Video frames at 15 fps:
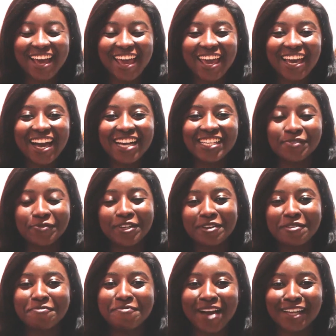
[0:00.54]
Hey guys,
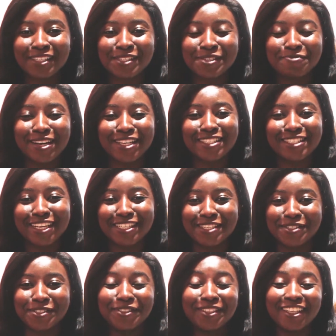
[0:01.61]
welcome back to my
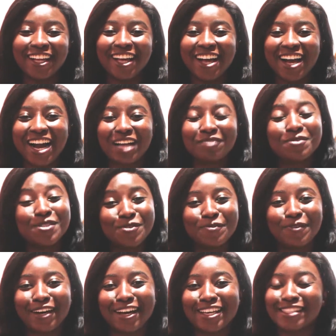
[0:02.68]
channel. I'm
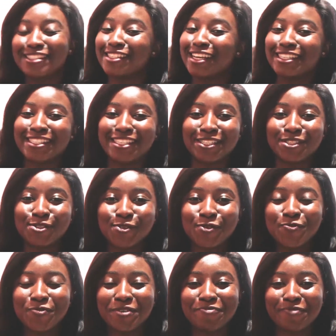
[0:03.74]
super excited
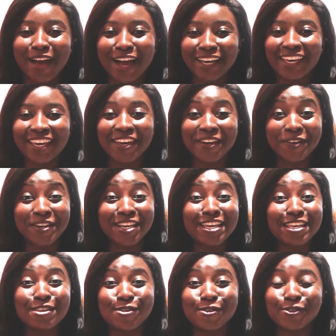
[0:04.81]
to be back here
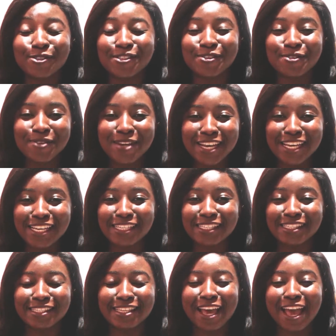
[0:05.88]
in your
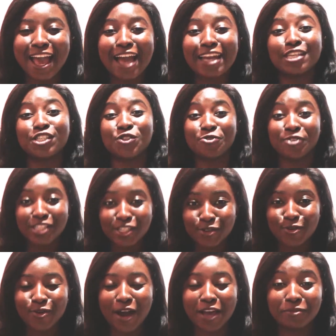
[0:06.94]
screens. And as you already
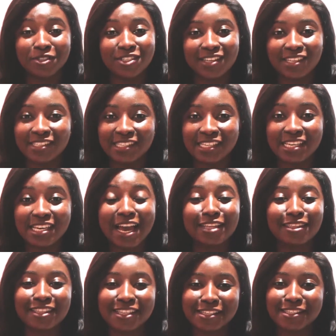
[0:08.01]
know, I am Shay T
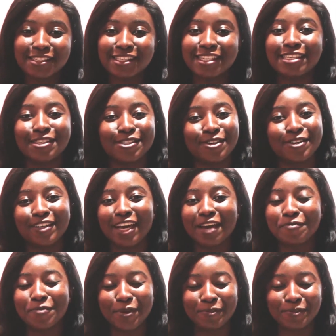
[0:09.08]
and this is Young
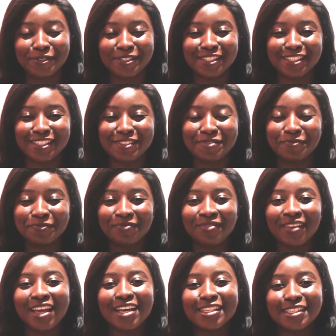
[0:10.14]
and Purposed.
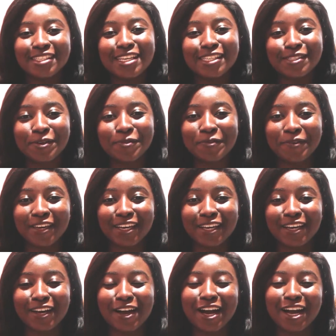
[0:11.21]
Today's topic
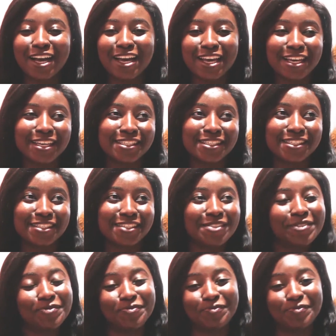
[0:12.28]
is